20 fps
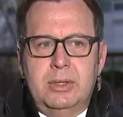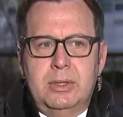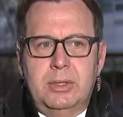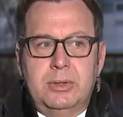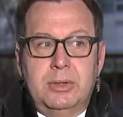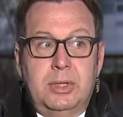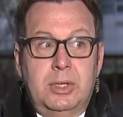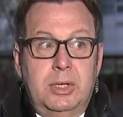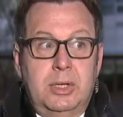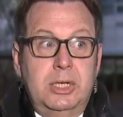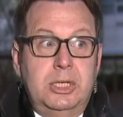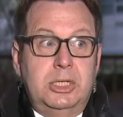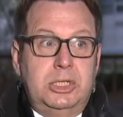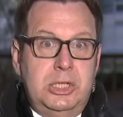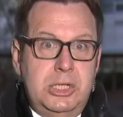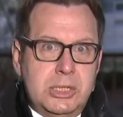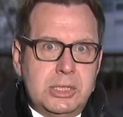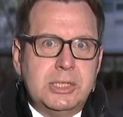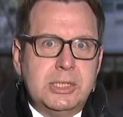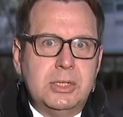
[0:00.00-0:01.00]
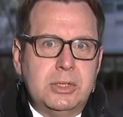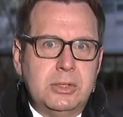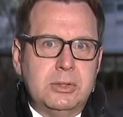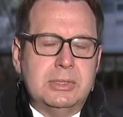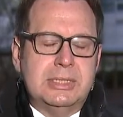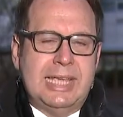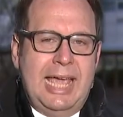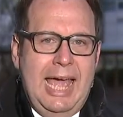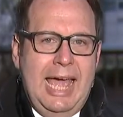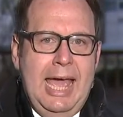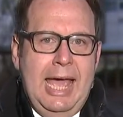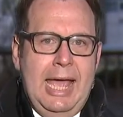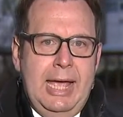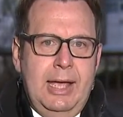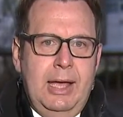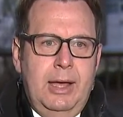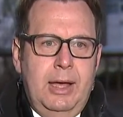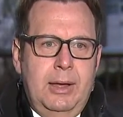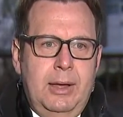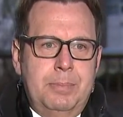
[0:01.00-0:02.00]
The logistical
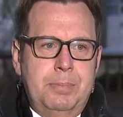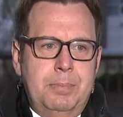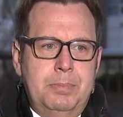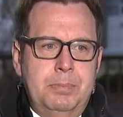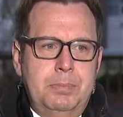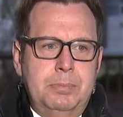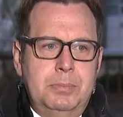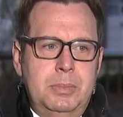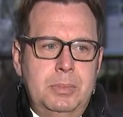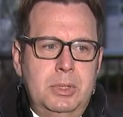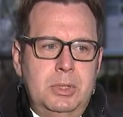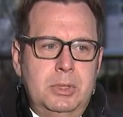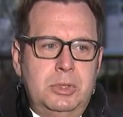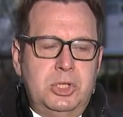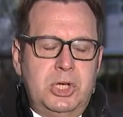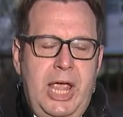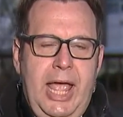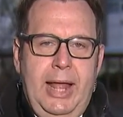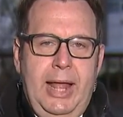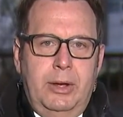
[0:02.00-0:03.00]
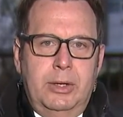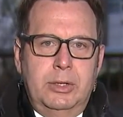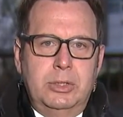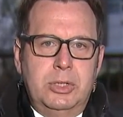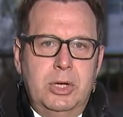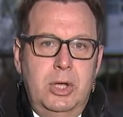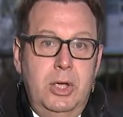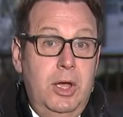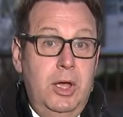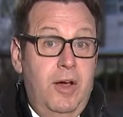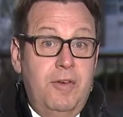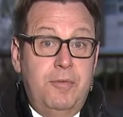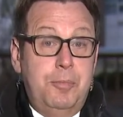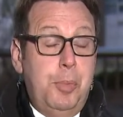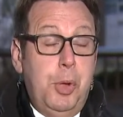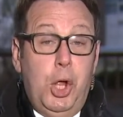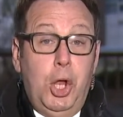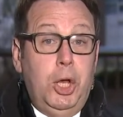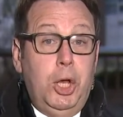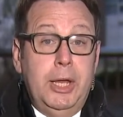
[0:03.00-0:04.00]
challenge of
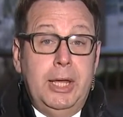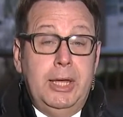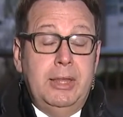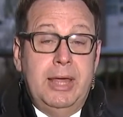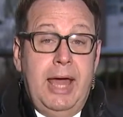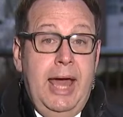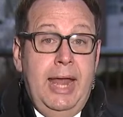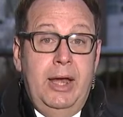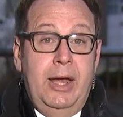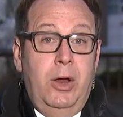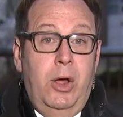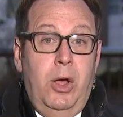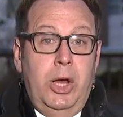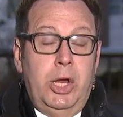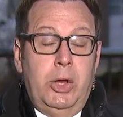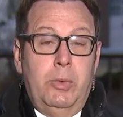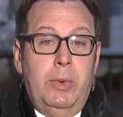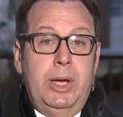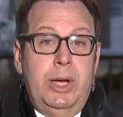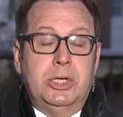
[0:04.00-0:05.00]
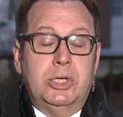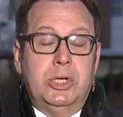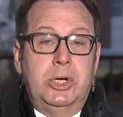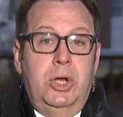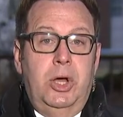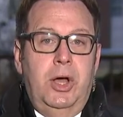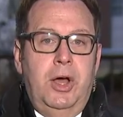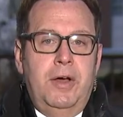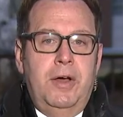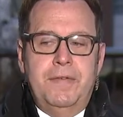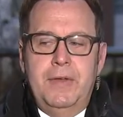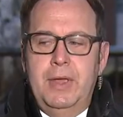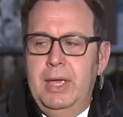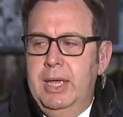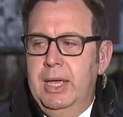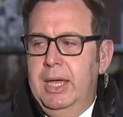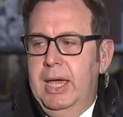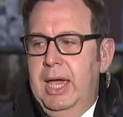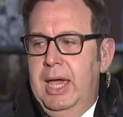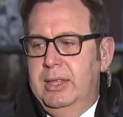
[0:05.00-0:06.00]
pulling that inauguration off,
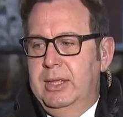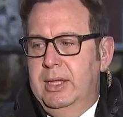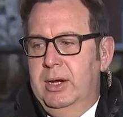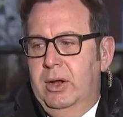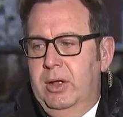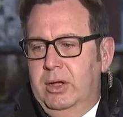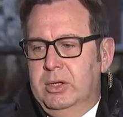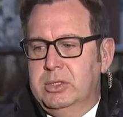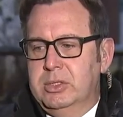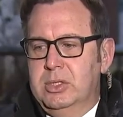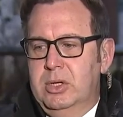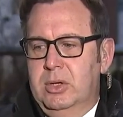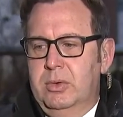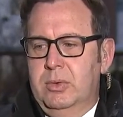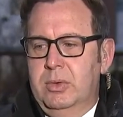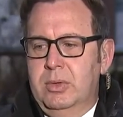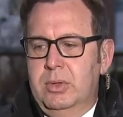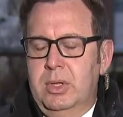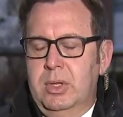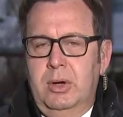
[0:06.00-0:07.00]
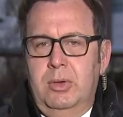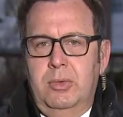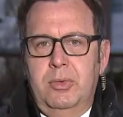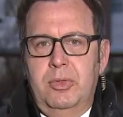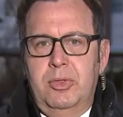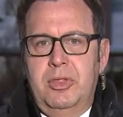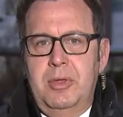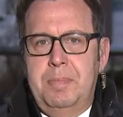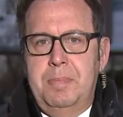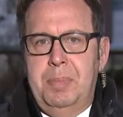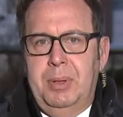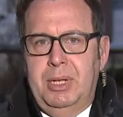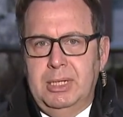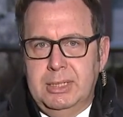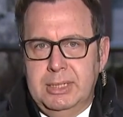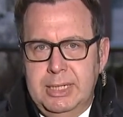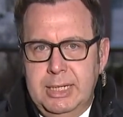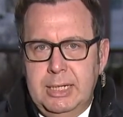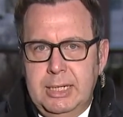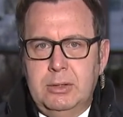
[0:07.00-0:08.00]
and then also, you know, the
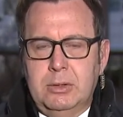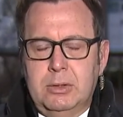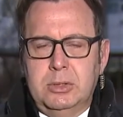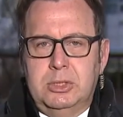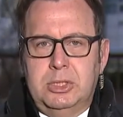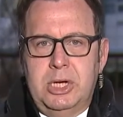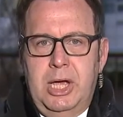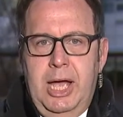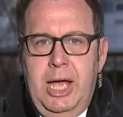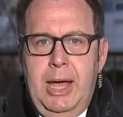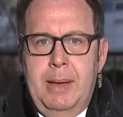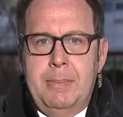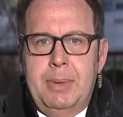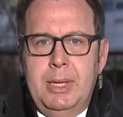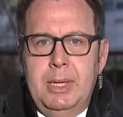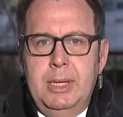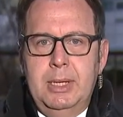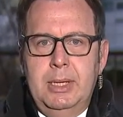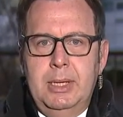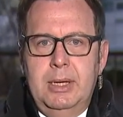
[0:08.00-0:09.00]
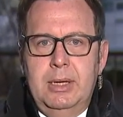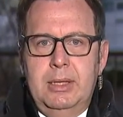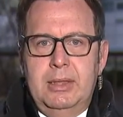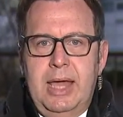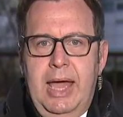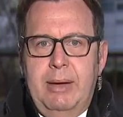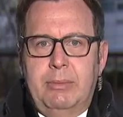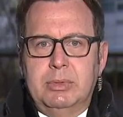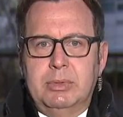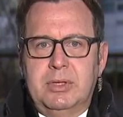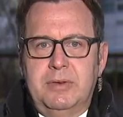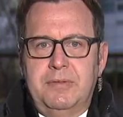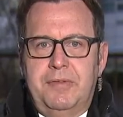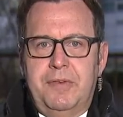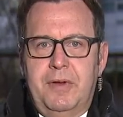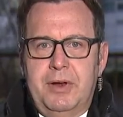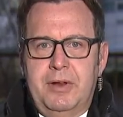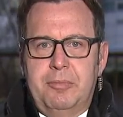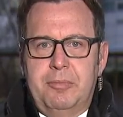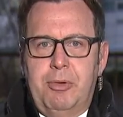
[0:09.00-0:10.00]
political job that was in
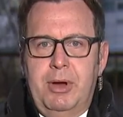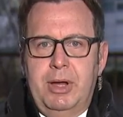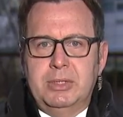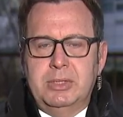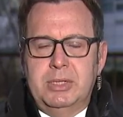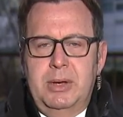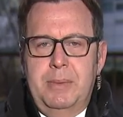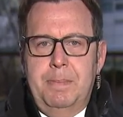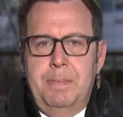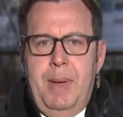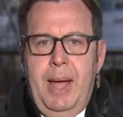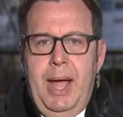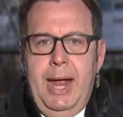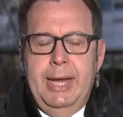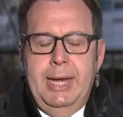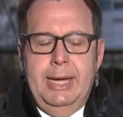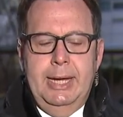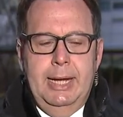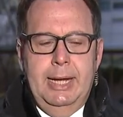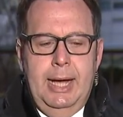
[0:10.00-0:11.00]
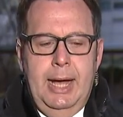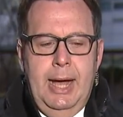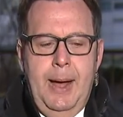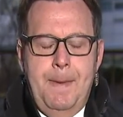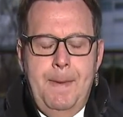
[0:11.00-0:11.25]
front of President Biden.